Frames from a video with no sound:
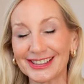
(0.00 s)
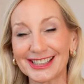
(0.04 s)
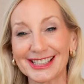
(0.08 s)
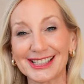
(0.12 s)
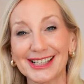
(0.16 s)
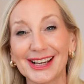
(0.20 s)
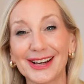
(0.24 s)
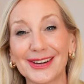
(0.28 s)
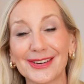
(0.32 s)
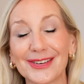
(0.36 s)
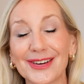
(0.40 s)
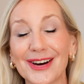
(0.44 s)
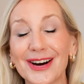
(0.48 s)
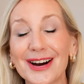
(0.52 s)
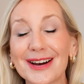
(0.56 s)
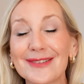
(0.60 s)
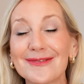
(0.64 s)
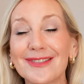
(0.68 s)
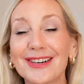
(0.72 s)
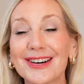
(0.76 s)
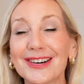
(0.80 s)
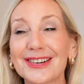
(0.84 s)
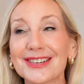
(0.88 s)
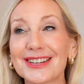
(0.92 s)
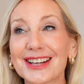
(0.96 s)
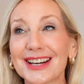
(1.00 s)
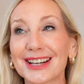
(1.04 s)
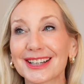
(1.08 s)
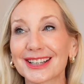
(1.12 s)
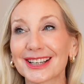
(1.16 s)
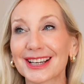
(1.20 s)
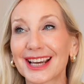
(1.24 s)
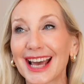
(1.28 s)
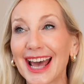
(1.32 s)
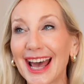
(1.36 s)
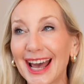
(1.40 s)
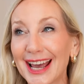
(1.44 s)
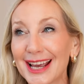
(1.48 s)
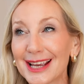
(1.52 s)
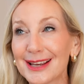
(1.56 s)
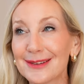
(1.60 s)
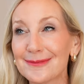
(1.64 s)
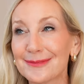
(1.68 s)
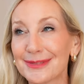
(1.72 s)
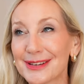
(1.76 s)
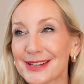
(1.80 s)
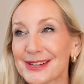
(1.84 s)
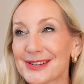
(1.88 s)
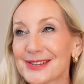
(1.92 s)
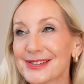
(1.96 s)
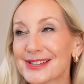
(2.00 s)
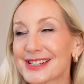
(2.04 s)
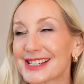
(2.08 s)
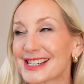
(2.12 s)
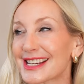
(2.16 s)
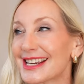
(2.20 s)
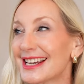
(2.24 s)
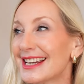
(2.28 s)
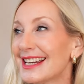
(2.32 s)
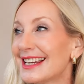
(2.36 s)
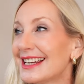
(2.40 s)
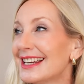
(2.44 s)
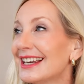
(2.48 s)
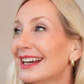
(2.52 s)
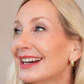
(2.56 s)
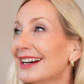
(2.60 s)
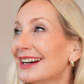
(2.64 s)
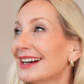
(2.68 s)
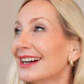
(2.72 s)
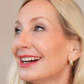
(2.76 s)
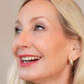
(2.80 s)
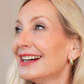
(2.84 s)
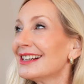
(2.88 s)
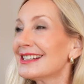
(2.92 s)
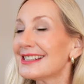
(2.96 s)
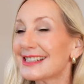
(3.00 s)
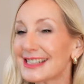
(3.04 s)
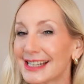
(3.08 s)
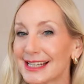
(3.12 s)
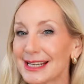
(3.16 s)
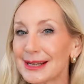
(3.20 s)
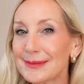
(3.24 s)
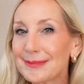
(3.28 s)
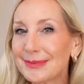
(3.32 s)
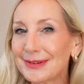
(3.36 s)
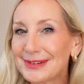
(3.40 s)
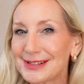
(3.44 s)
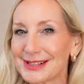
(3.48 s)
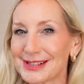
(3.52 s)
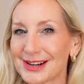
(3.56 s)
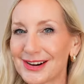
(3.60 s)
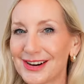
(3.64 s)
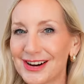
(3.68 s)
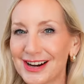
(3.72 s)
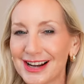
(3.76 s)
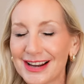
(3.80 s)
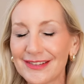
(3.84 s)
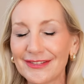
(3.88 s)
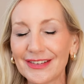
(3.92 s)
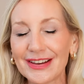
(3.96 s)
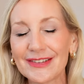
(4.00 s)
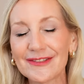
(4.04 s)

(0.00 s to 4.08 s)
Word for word: So I'm on a K-beauty deep dive.